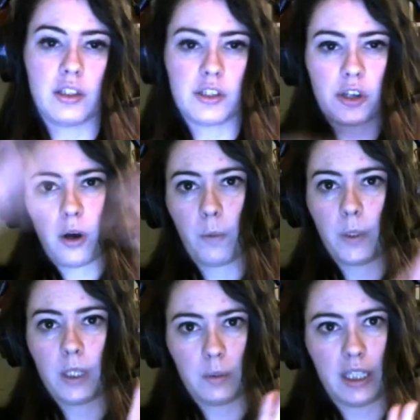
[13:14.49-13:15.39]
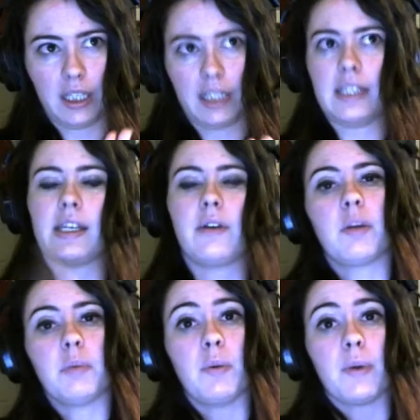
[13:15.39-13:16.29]
The tall willowy ladies. I
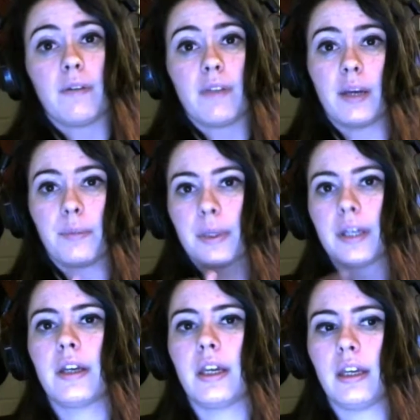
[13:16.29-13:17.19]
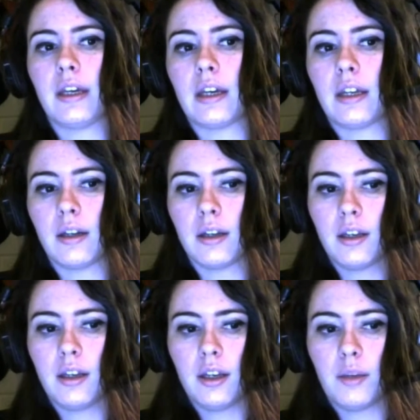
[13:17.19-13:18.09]
want to be one of them.
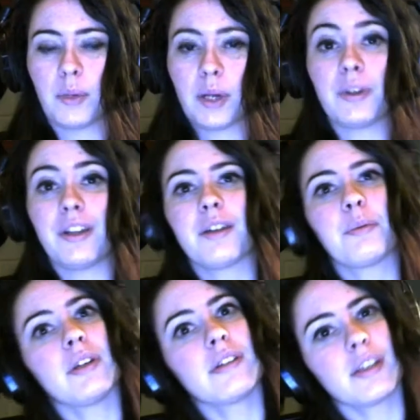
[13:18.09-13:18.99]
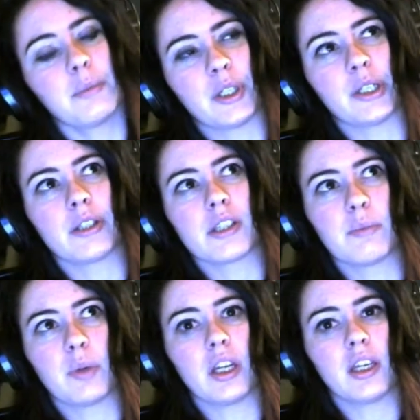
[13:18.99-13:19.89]
But I really like playing Summoner,
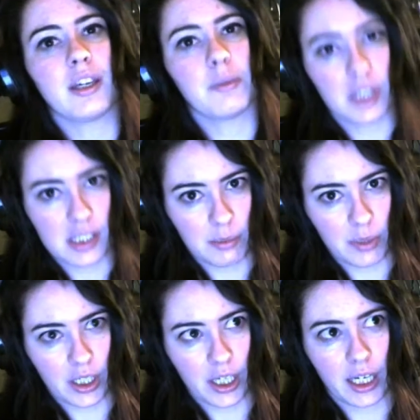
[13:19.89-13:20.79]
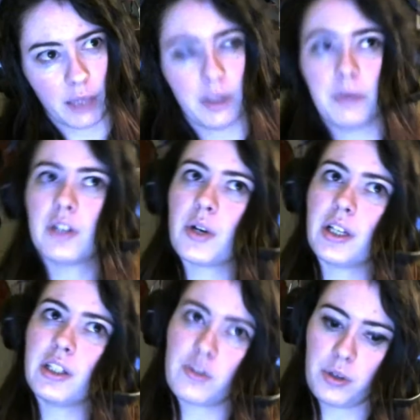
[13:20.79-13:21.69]
but I can't play Summoner, and I really want to
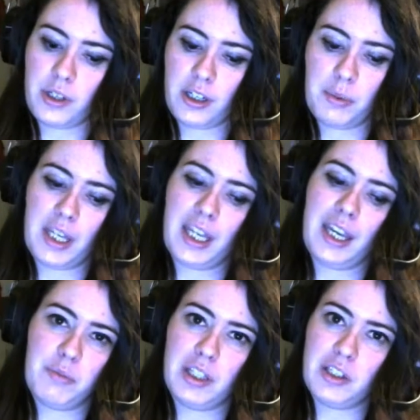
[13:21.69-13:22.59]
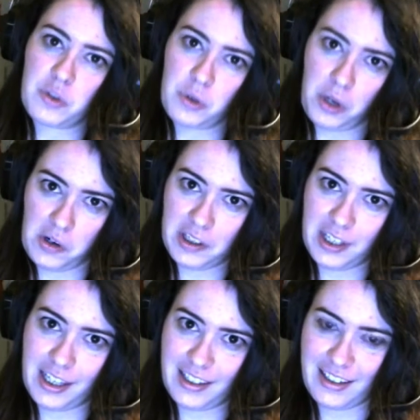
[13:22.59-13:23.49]
try Destroyer, but I can't play Destroyer on
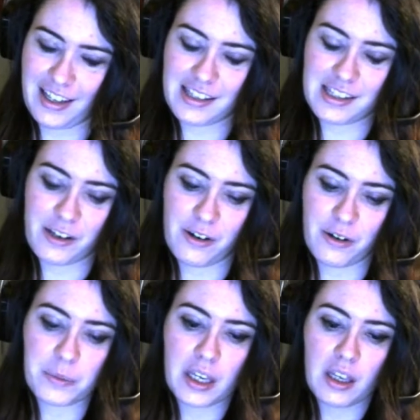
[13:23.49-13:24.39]
that class, so